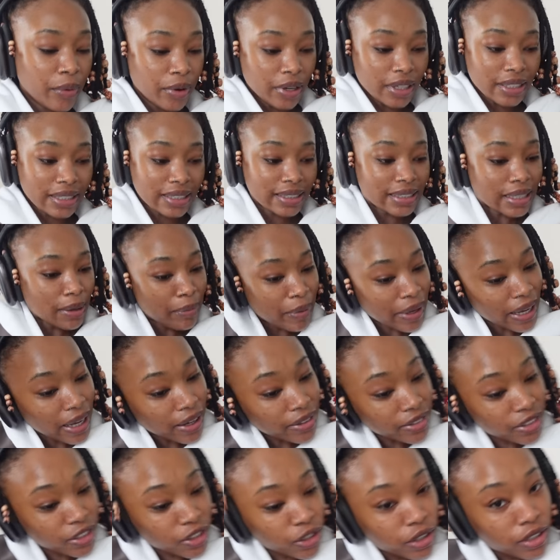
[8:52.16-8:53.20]
we are stepping
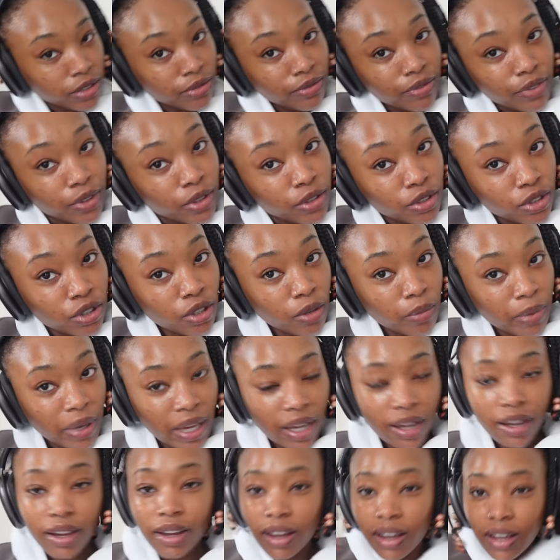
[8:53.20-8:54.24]
out to do some food
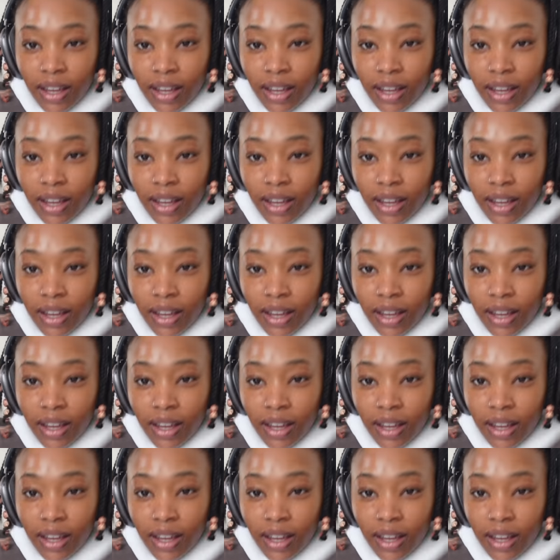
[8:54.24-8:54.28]
shopping.